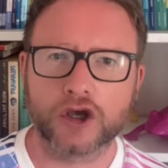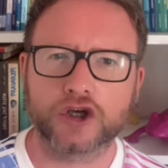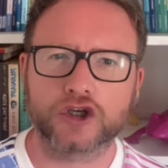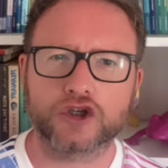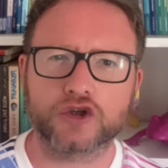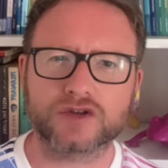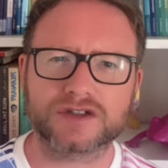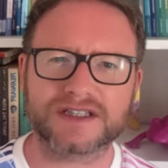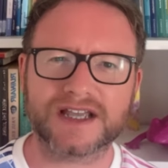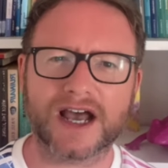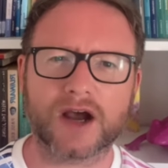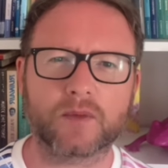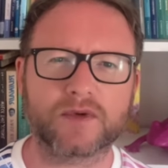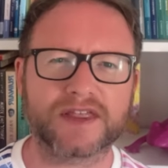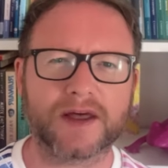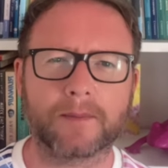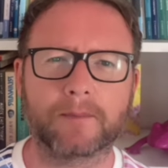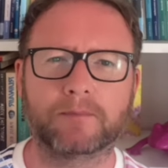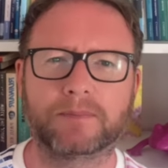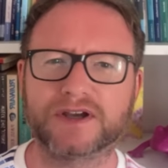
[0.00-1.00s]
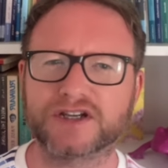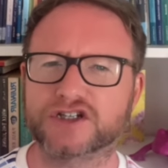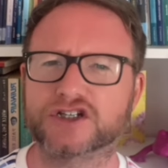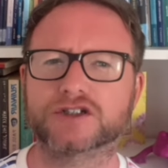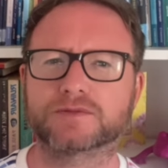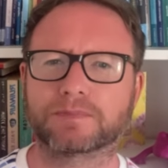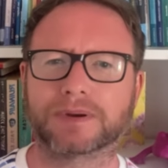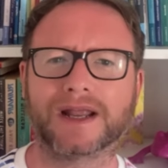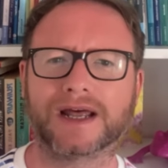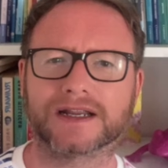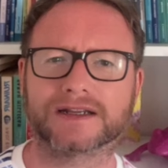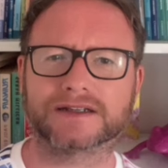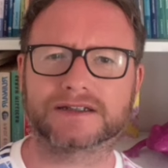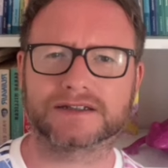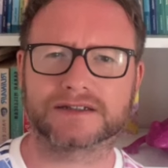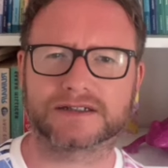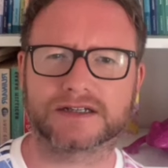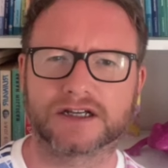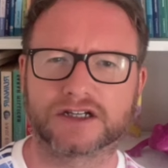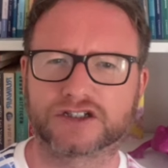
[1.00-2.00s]
You start with ambitious
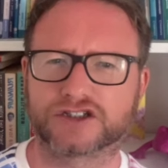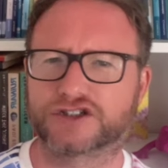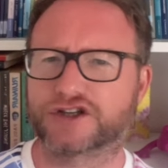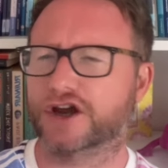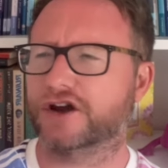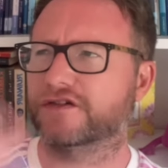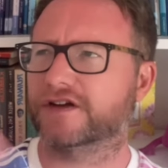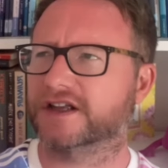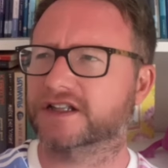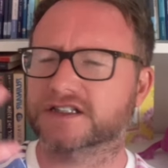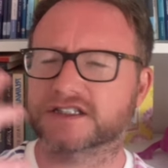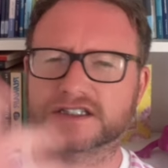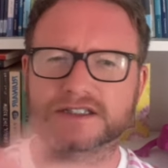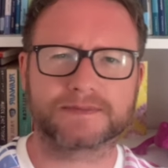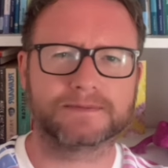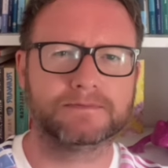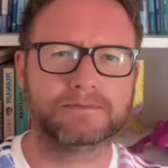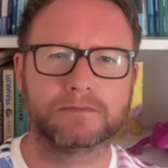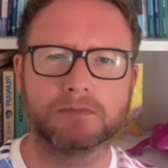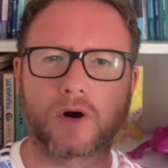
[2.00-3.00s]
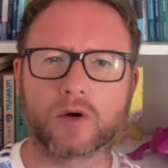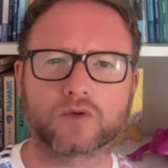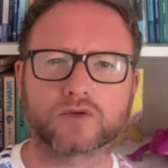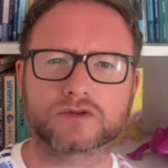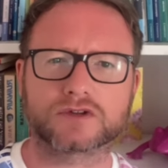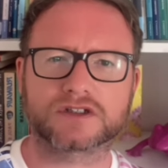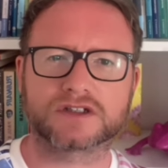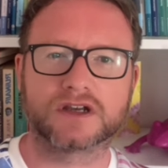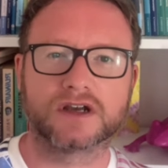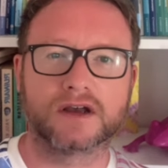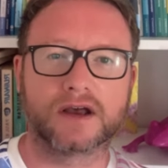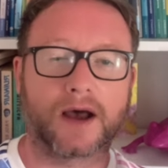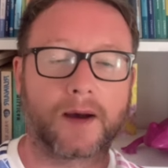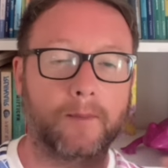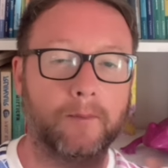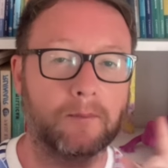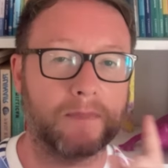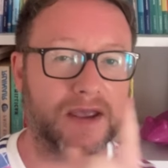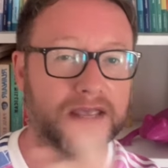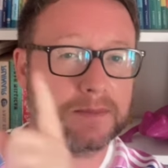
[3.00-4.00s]
plans, turrets, moats,
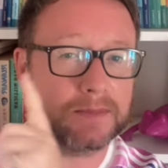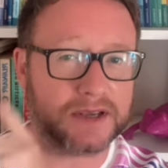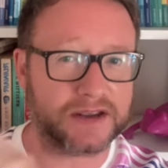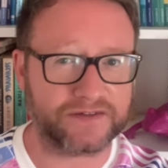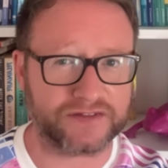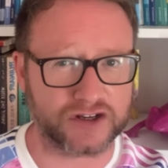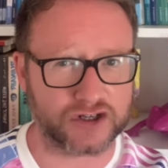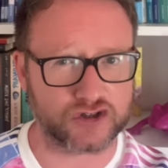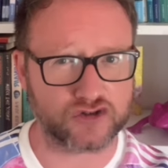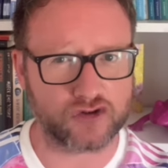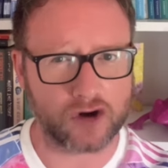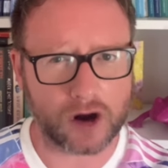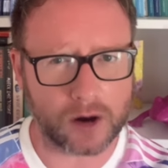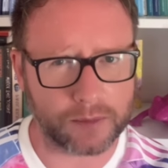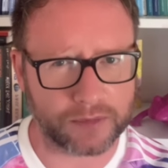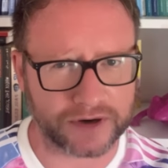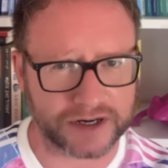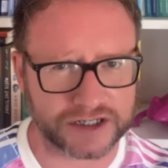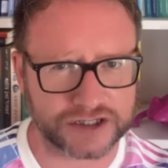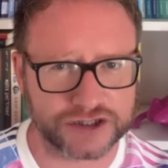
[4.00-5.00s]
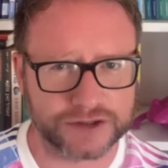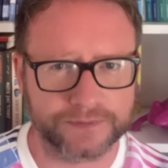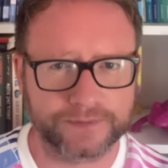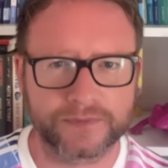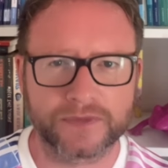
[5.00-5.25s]
and maybe even a drawbridge.